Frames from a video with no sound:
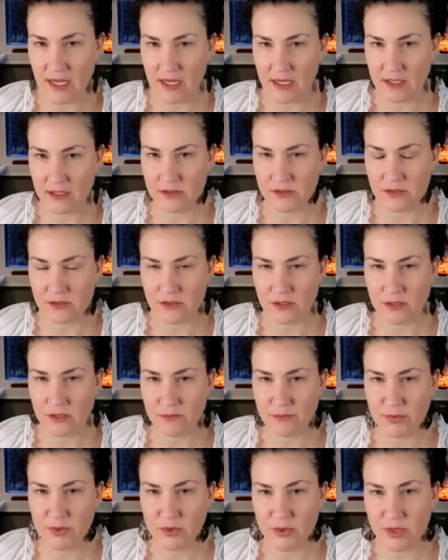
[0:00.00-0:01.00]
and
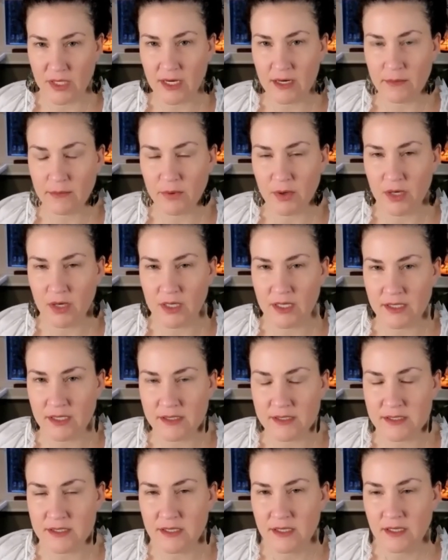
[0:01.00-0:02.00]
beauty care
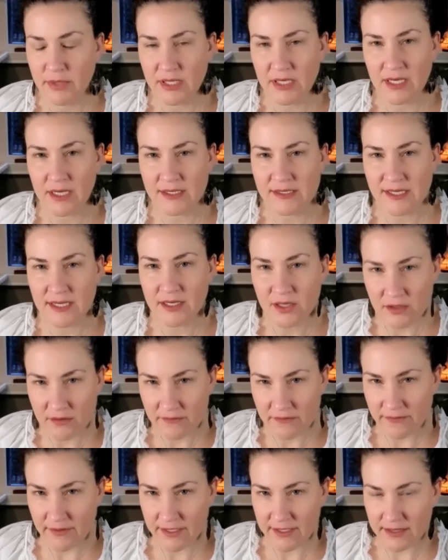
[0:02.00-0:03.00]
products because I
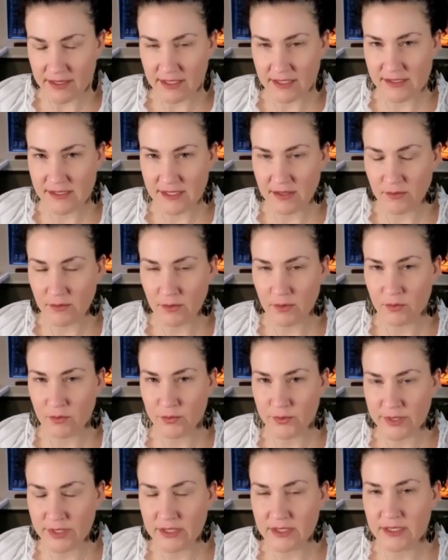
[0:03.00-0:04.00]
couldn't find things that were
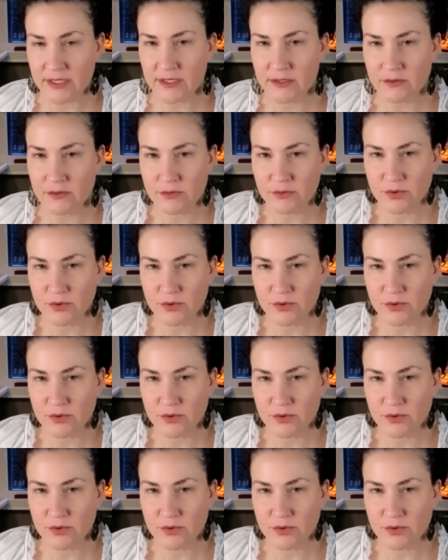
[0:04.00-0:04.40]
really